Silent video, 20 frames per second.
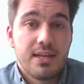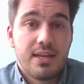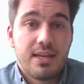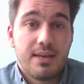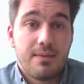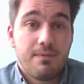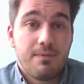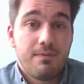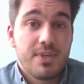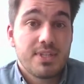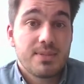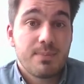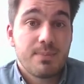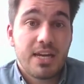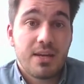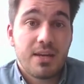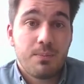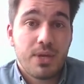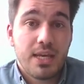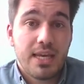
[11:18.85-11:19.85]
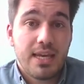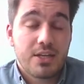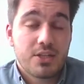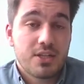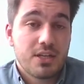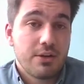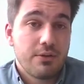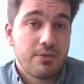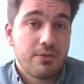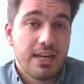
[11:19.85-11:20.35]
And this might be
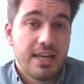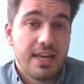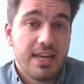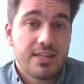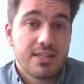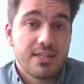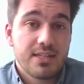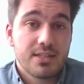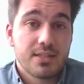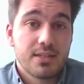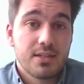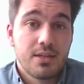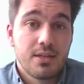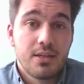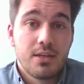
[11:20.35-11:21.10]
actually related